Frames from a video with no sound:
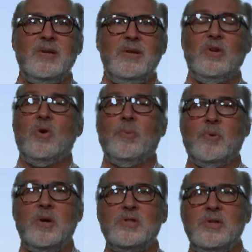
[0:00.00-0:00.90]
The
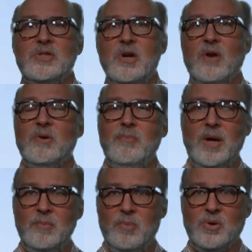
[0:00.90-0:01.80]
corporation is governed
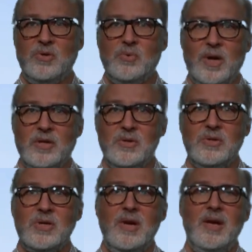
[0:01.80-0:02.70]
by a board of
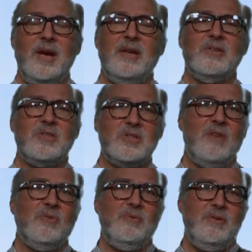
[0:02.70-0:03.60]
directors and a
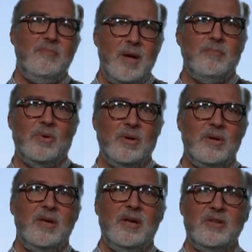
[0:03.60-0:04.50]
7-member
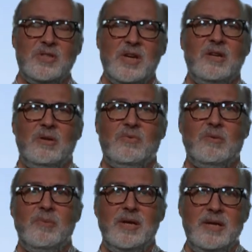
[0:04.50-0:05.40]
executive
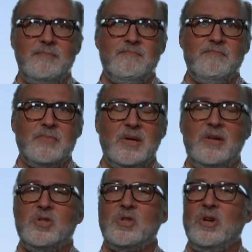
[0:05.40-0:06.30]
committee,
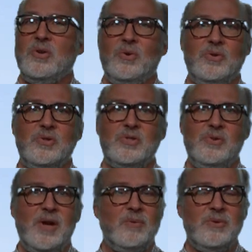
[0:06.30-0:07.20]
and shareholders
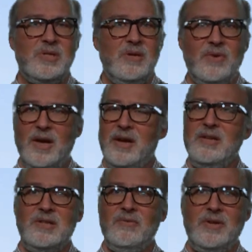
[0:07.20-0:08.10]
do not receive any
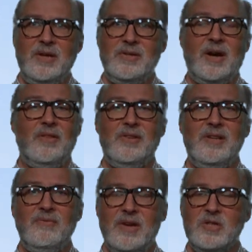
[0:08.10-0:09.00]
dividend on
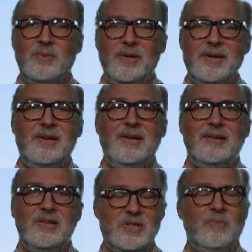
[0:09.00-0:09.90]
the investment.
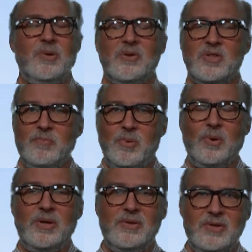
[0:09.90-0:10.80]
They simply are
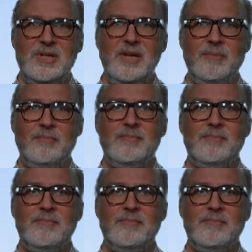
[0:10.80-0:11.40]
supporting the team.